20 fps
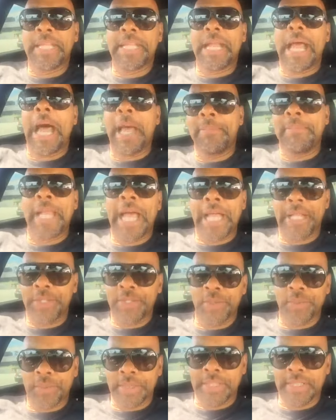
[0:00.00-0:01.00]
that I'm not
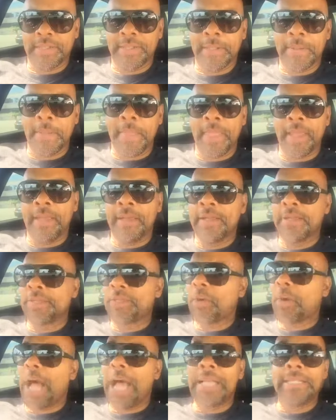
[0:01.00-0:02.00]
doing.
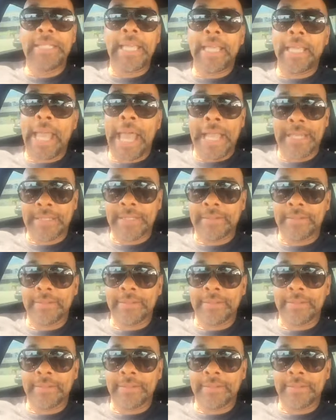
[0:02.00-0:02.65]
So I take action.